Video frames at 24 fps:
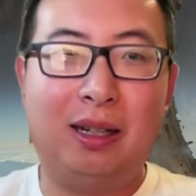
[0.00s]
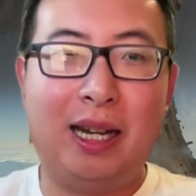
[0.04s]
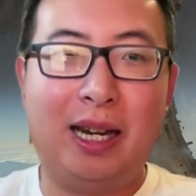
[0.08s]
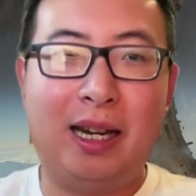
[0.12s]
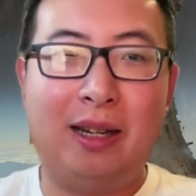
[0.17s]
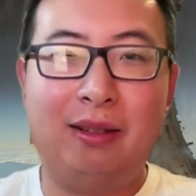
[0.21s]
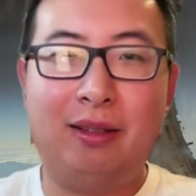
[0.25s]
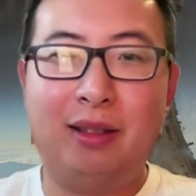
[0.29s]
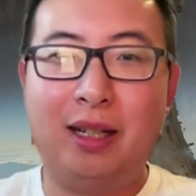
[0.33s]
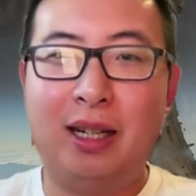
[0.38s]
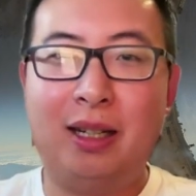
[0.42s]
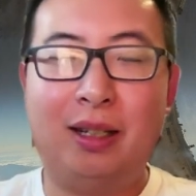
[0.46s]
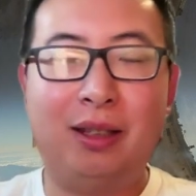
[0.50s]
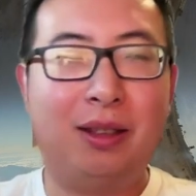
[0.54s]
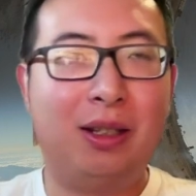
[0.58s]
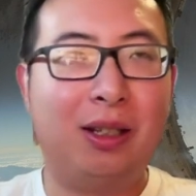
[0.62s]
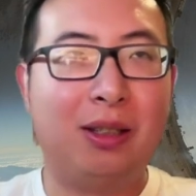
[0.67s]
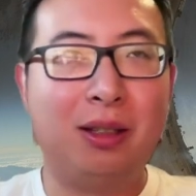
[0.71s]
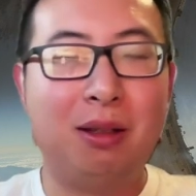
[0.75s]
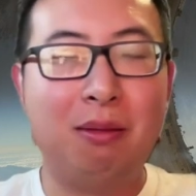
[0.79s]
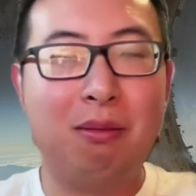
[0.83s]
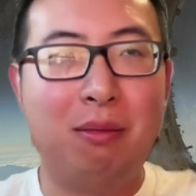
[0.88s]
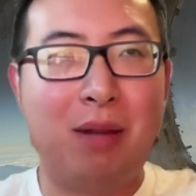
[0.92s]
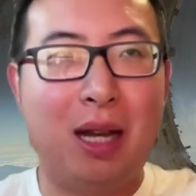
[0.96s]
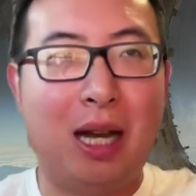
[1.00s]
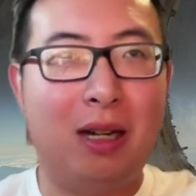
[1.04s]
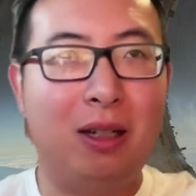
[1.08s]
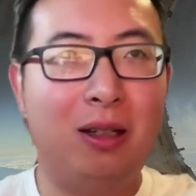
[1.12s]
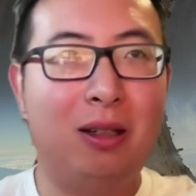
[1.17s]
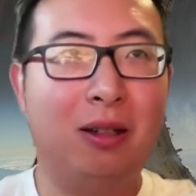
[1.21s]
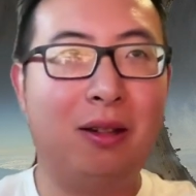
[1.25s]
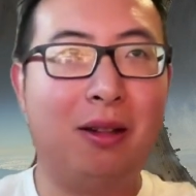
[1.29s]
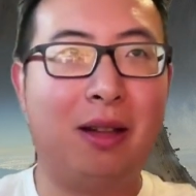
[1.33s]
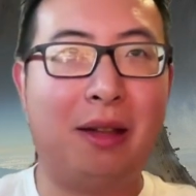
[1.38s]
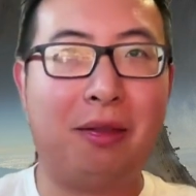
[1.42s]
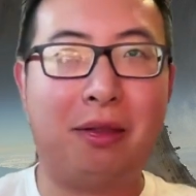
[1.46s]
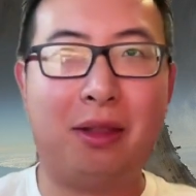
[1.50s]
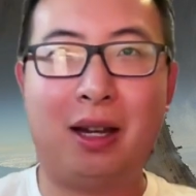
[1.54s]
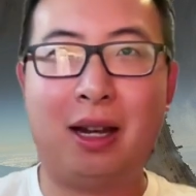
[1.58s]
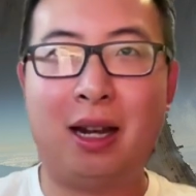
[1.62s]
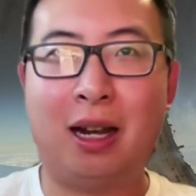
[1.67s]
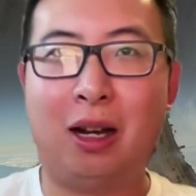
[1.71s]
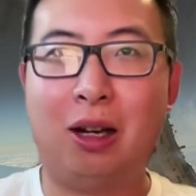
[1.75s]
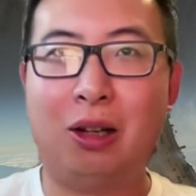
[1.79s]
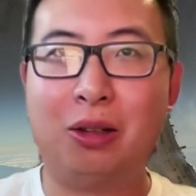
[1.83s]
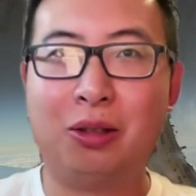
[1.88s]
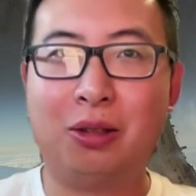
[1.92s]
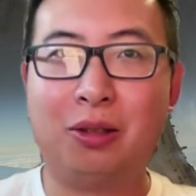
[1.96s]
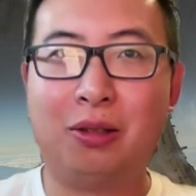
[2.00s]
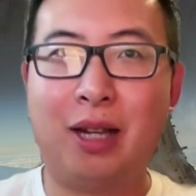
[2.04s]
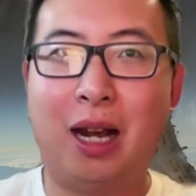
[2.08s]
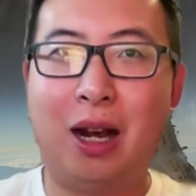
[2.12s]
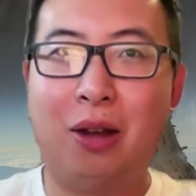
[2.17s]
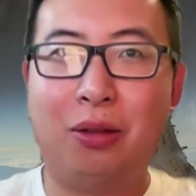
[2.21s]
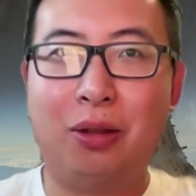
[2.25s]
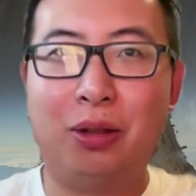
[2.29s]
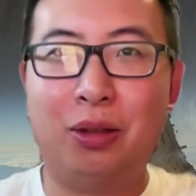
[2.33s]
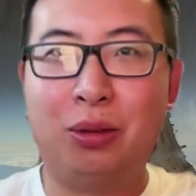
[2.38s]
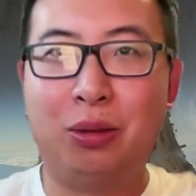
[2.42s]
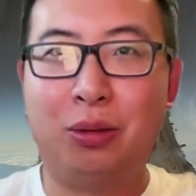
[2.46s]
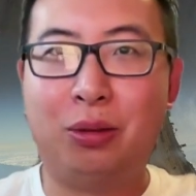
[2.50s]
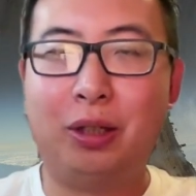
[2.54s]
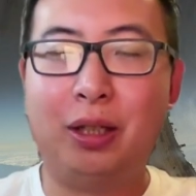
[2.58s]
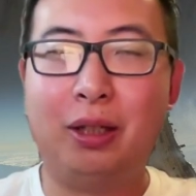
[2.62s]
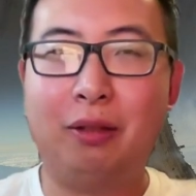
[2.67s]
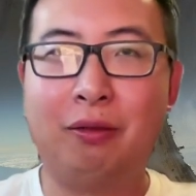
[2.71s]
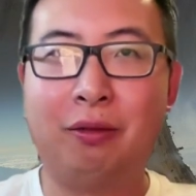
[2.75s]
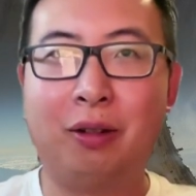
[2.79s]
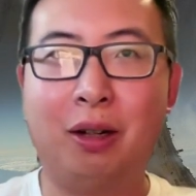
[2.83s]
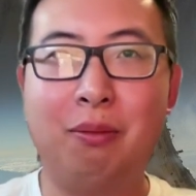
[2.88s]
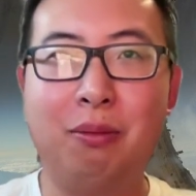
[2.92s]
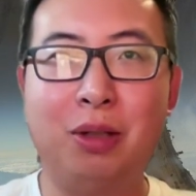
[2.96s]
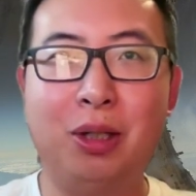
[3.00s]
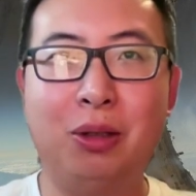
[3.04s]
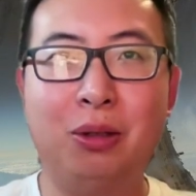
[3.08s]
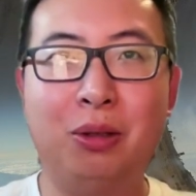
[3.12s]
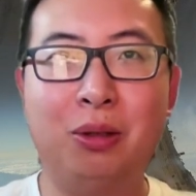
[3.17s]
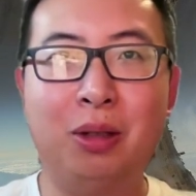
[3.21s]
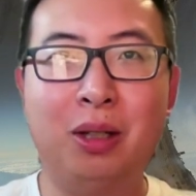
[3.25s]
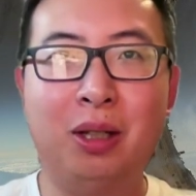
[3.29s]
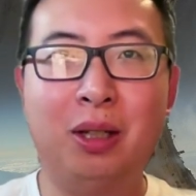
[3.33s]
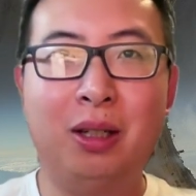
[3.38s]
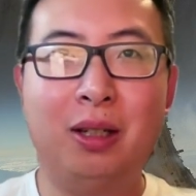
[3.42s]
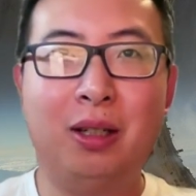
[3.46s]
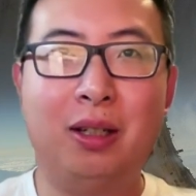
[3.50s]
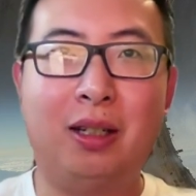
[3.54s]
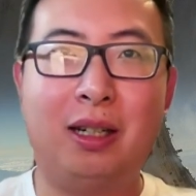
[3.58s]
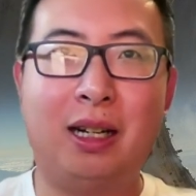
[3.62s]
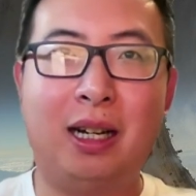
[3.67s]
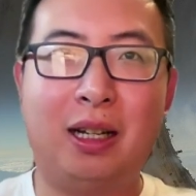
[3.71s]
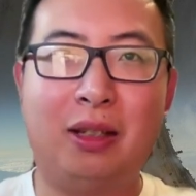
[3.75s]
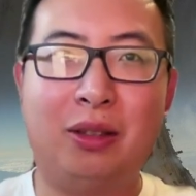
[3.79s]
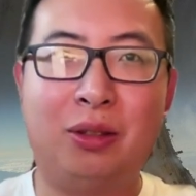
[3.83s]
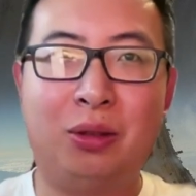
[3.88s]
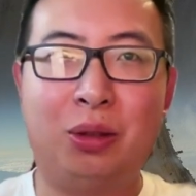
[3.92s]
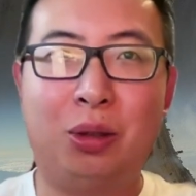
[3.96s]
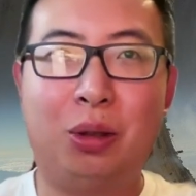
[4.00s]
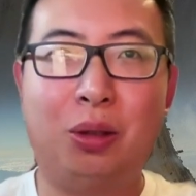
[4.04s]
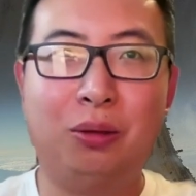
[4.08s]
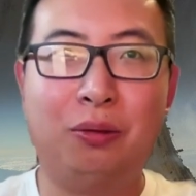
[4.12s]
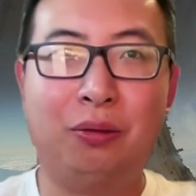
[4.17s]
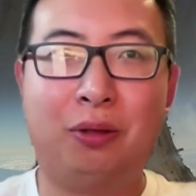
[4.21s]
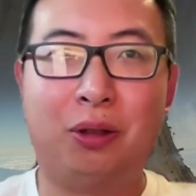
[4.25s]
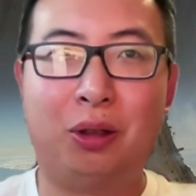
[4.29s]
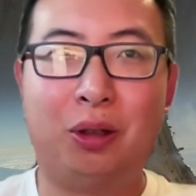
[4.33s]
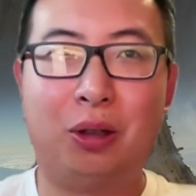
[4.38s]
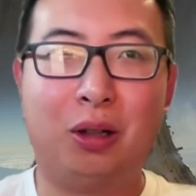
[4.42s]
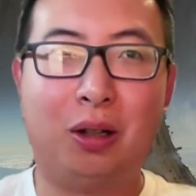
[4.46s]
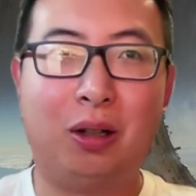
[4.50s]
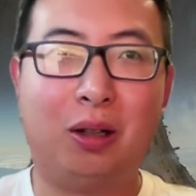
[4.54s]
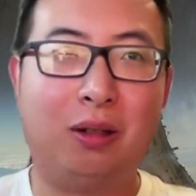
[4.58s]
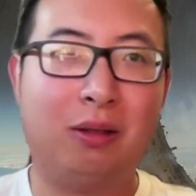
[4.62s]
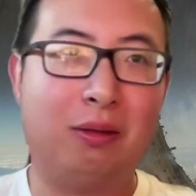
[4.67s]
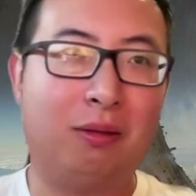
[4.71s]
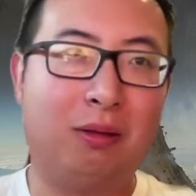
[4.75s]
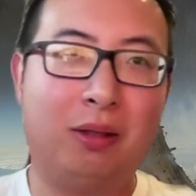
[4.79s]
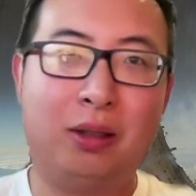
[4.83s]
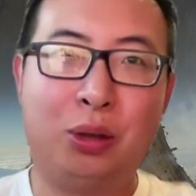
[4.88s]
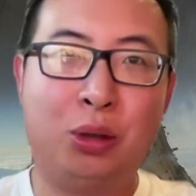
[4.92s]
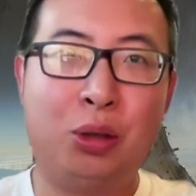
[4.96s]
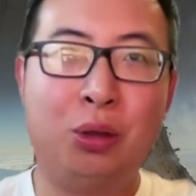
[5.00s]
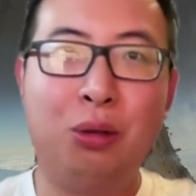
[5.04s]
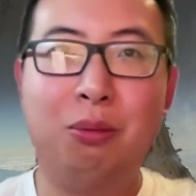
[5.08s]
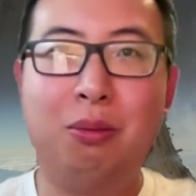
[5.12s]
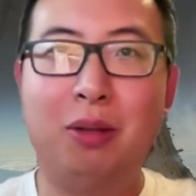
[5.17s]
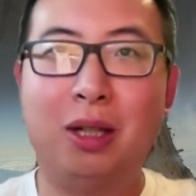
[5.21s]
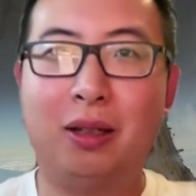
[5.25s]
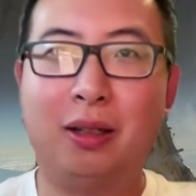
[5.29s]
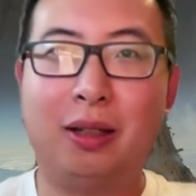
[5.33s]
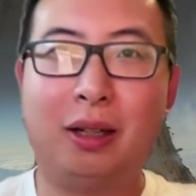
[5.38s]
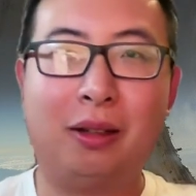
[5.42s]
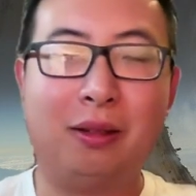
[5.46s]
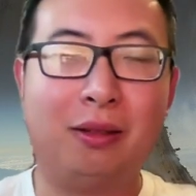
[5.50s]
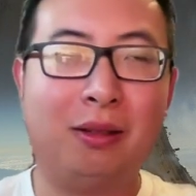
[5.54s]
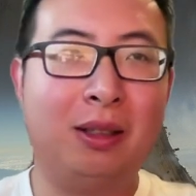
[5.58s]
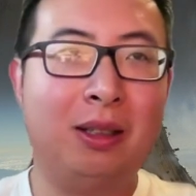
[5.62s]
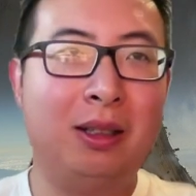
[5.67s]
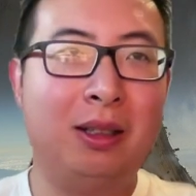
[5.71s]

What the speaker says: and it doesn't matter that the house down the street from you sold for 2 million.